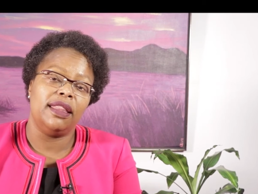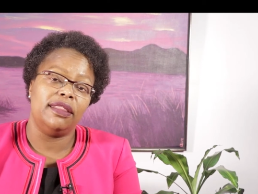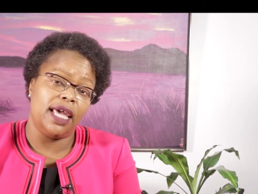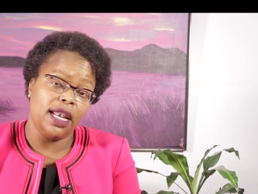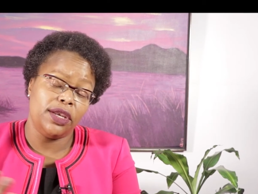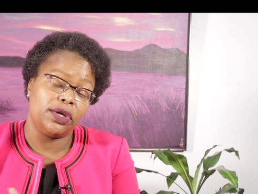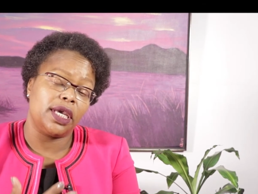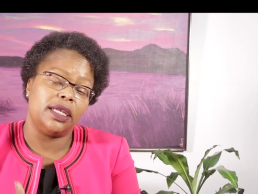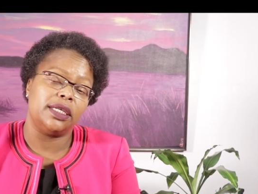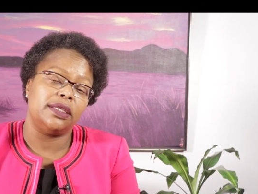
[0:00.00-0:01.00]
then you
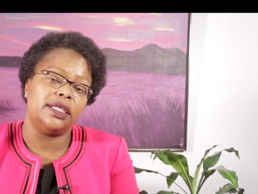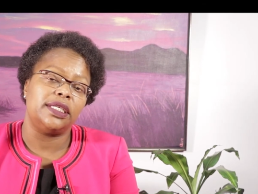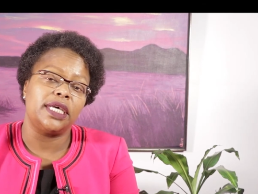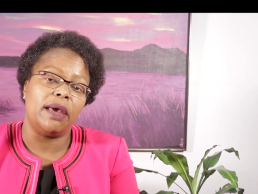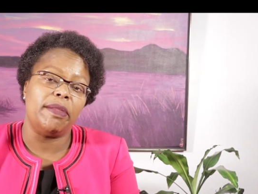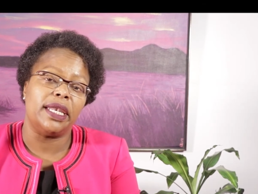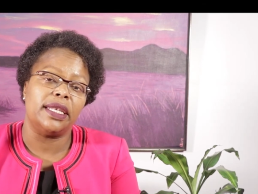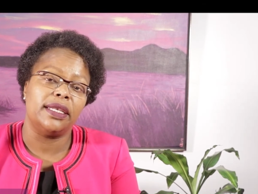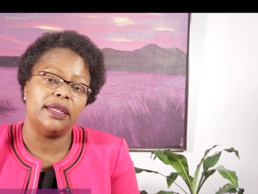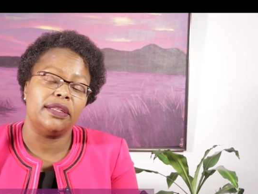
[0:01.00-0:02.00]
can
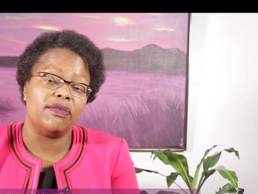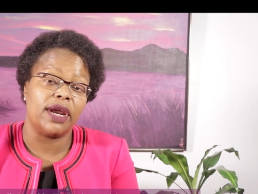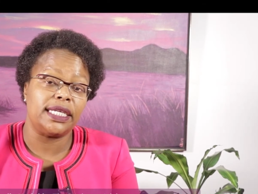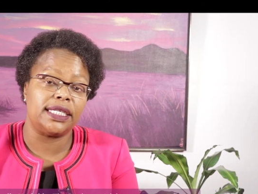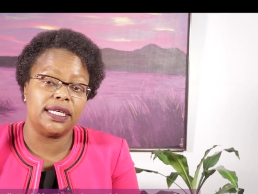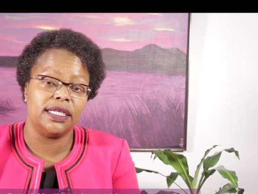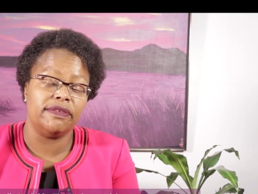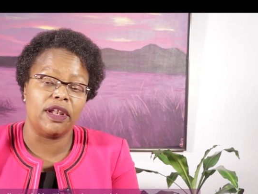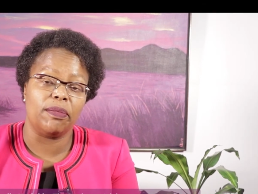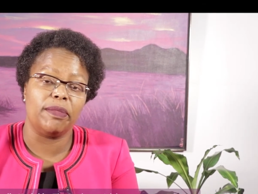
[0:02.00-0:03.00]
determine the right
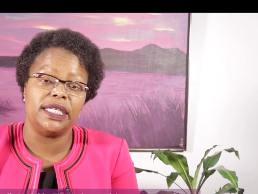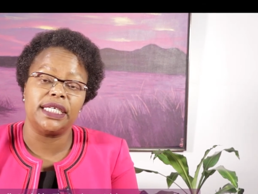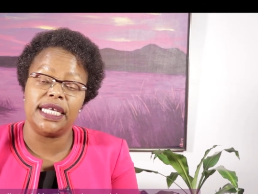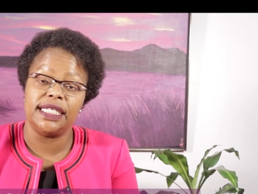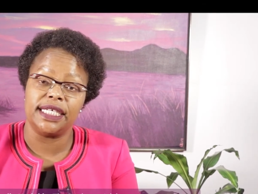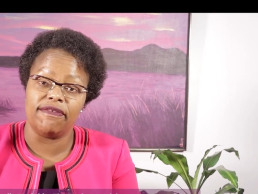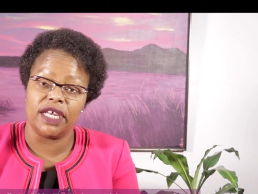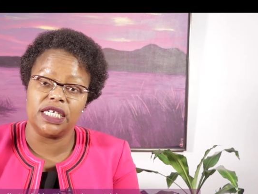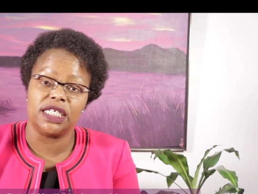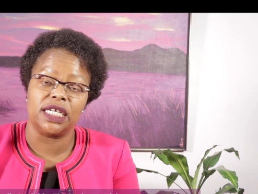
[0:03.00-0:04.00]
development
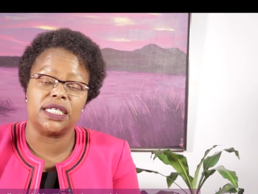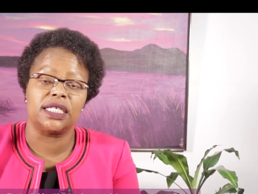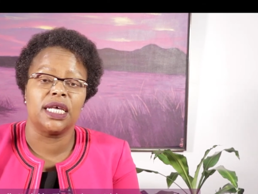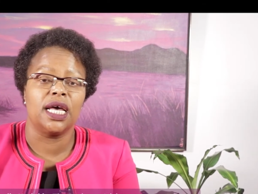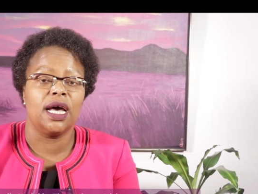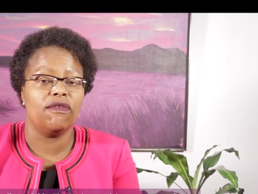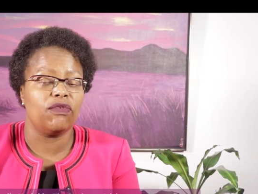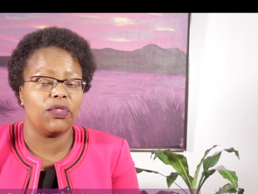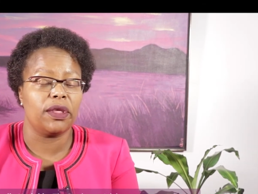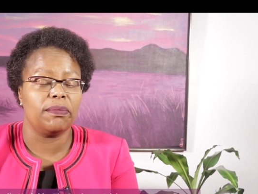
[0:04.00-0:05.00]
interventions
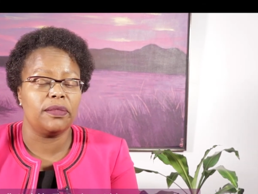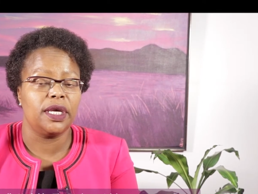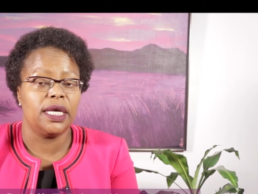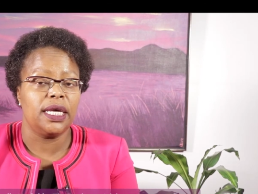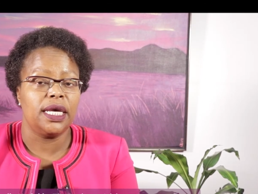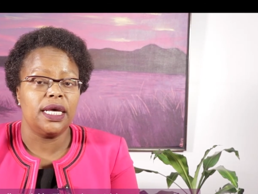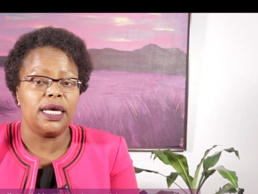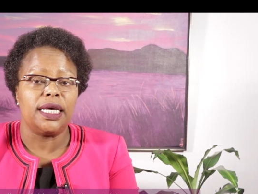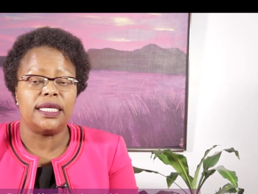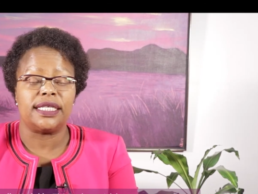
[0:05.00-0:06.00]
for them.
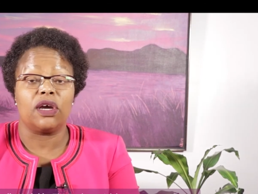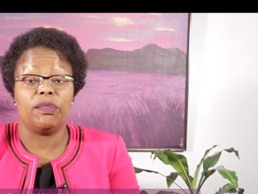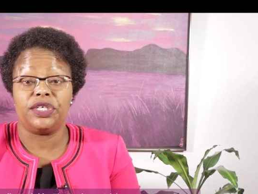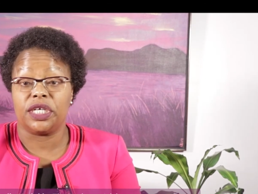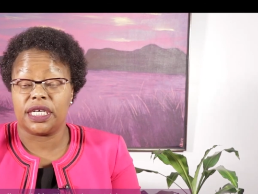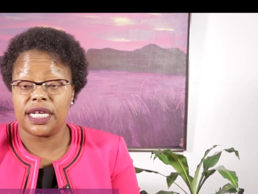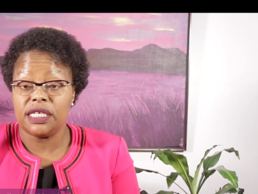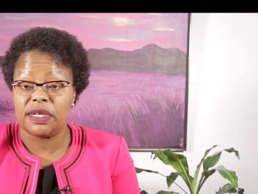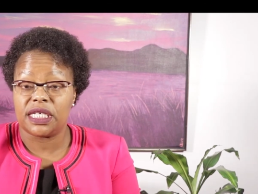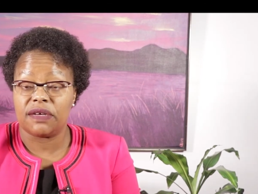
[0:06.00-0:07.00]
Psychometric
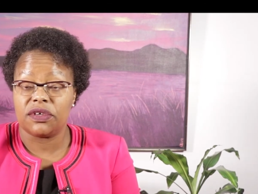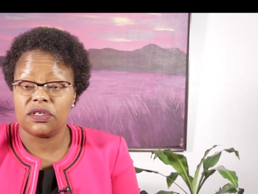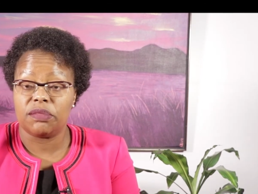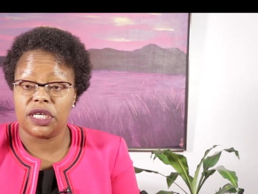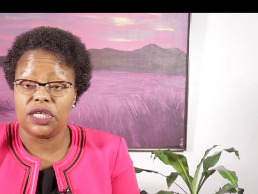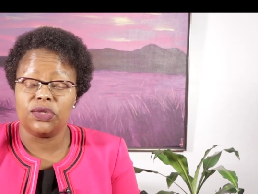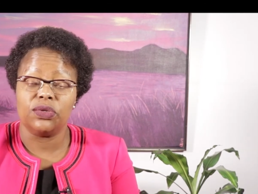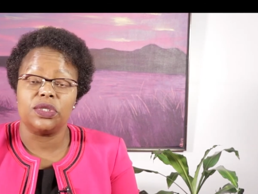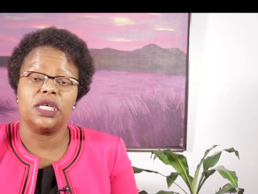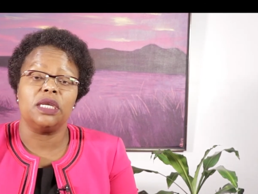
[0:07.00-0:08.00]
assessments have also been
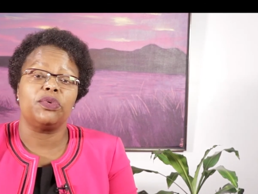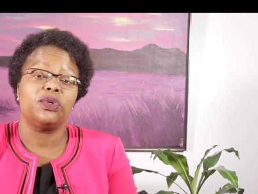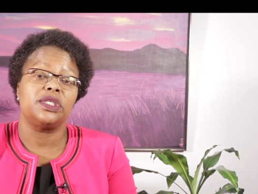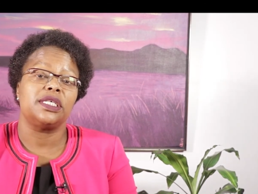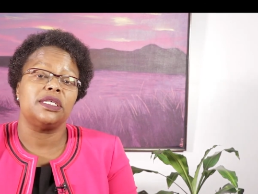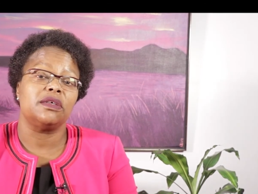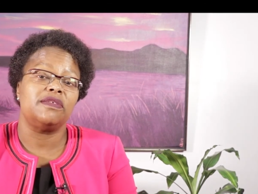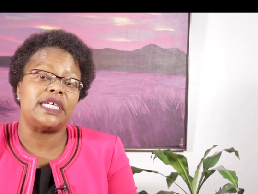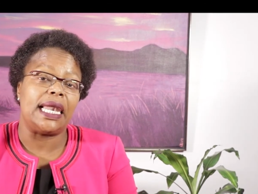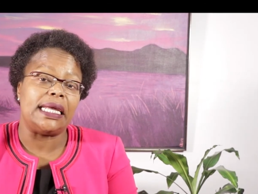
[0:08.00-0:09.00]
used in processes
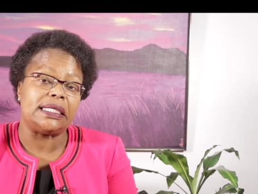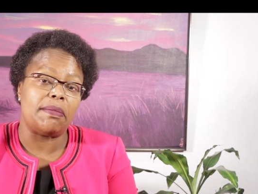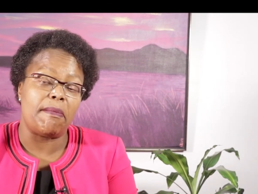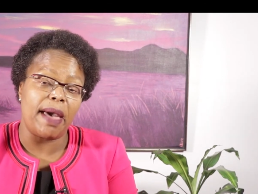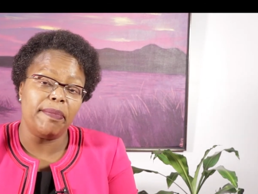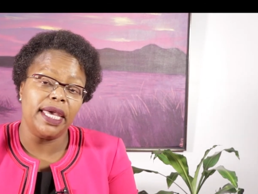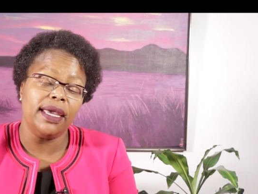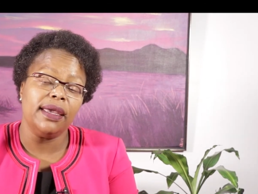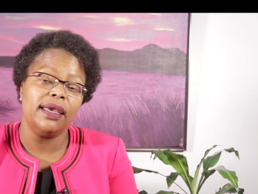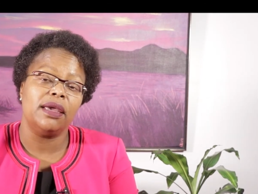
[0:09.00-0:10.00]
of talent
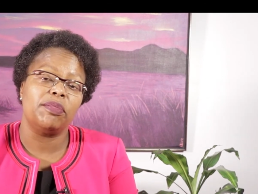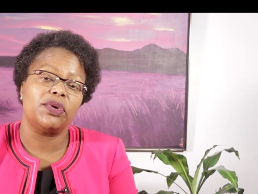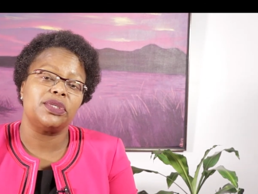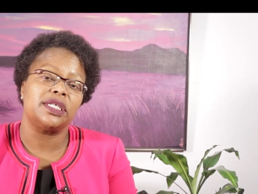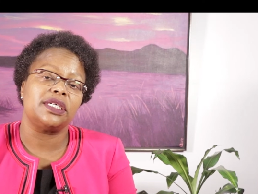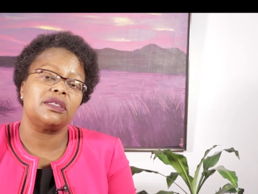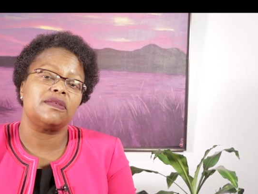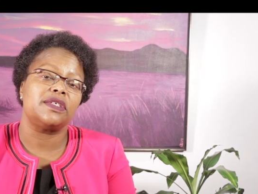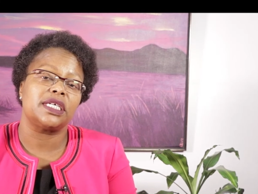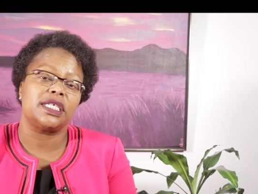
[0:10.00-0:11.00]
mapping, in processes
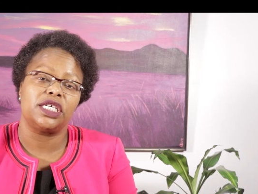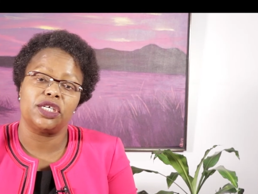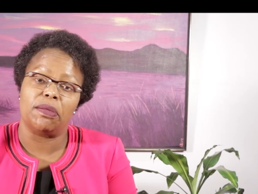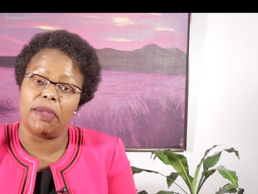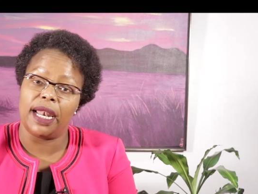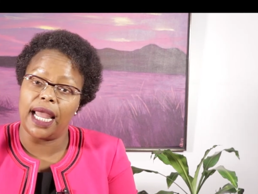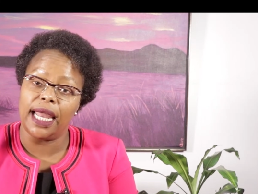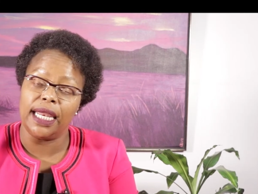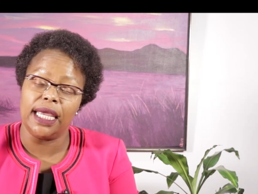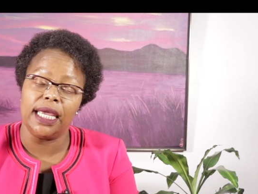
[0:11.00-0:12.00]
of succession
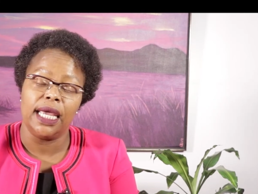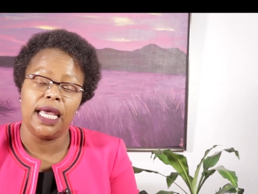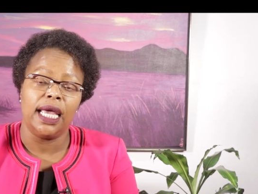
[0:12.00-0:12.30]
planning,